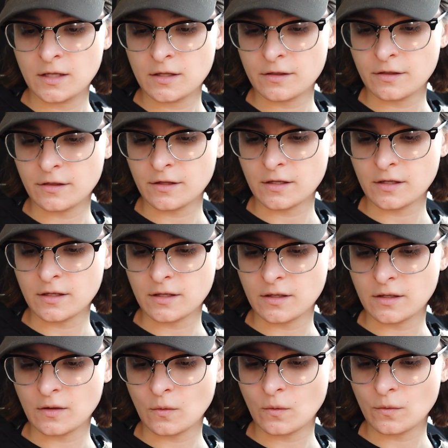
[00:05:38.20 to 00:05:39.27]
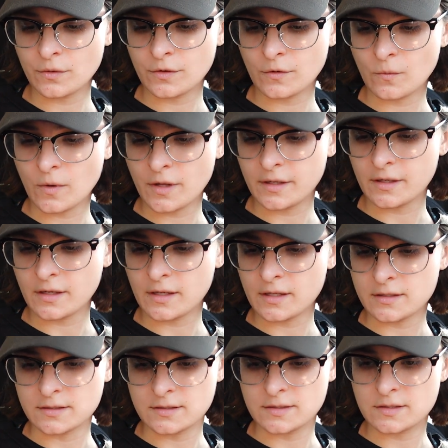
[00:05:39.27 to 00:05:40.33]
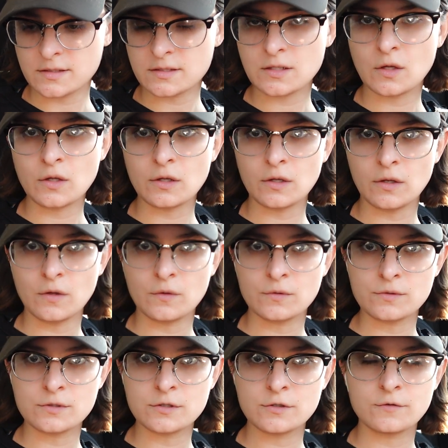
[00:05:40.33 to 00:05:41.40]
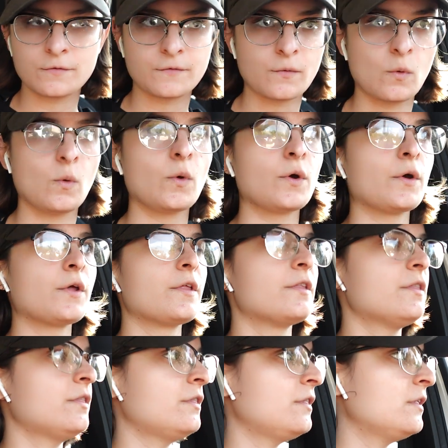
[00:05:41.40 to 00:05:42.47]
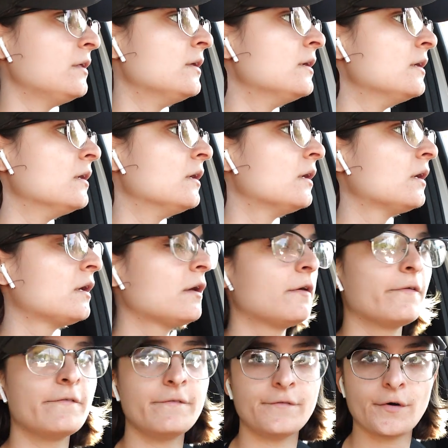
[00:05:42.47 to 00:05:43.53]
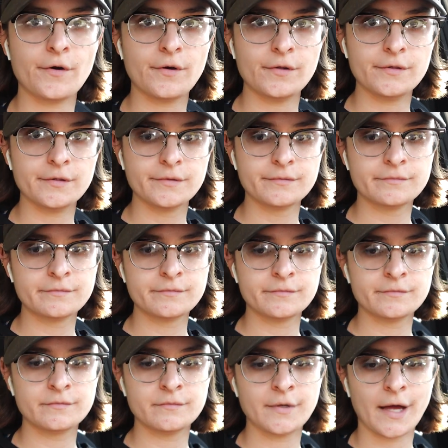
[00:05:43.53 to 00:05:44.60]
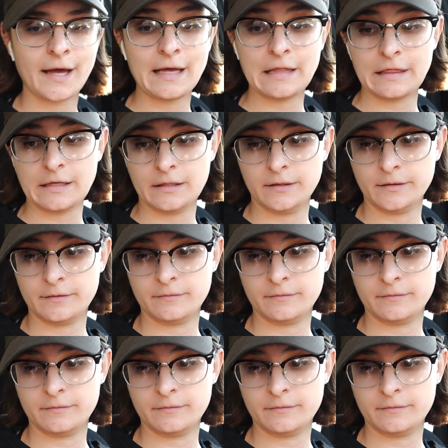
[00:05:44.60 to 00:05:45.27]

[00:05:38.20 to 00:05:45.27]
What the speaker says: the older one is closed for the fall, I think.